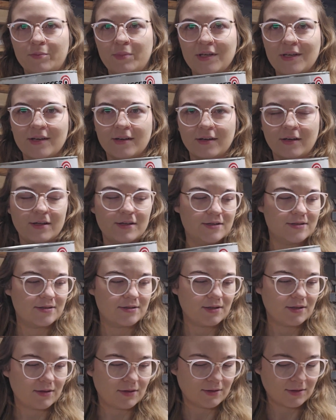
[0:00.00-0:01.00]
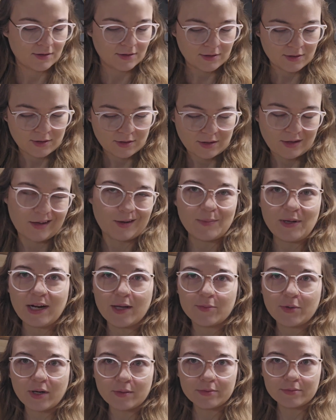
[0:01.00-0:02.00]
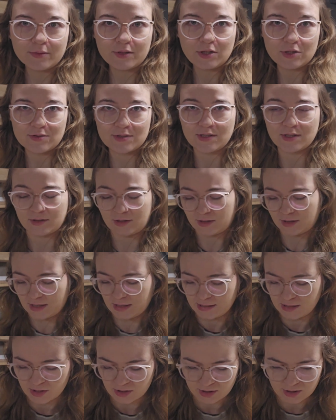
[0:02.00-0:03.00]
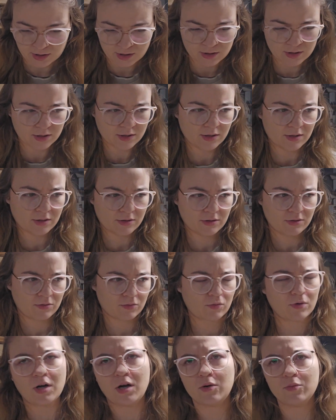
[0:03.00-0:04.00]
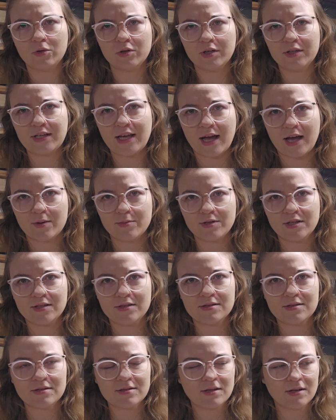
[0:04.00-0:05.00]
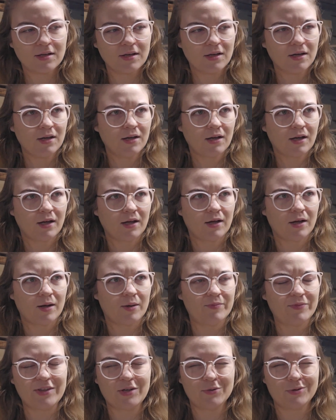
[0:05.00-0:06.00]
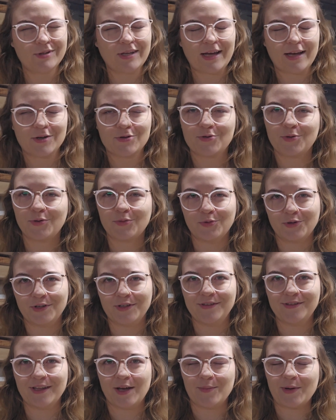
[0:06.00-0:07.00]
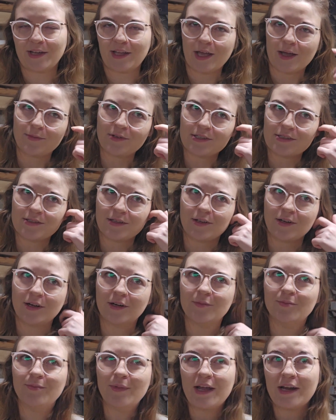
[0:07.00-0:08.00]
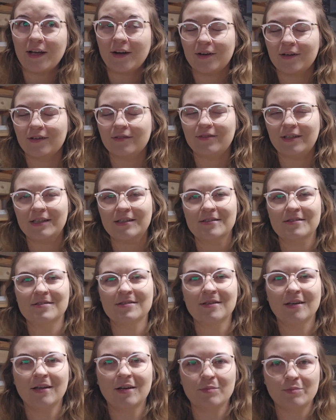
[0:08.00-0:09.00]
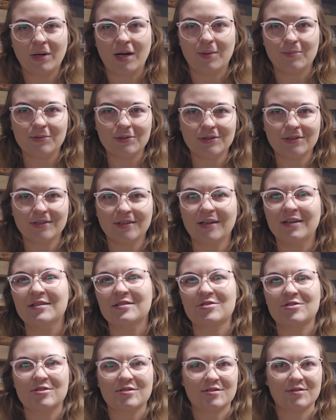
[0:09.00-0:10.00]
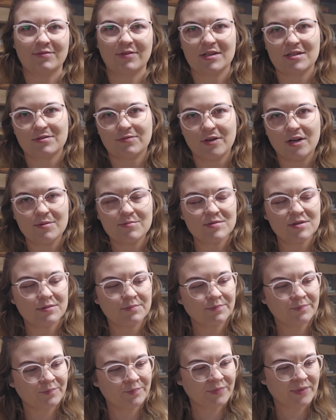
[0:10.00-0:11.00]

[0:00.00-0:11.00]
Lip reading: because I mean I probably use it on any raw wood cabinets. The only actual wood that my cabinets are made out of is poplar, and it's just the face frames.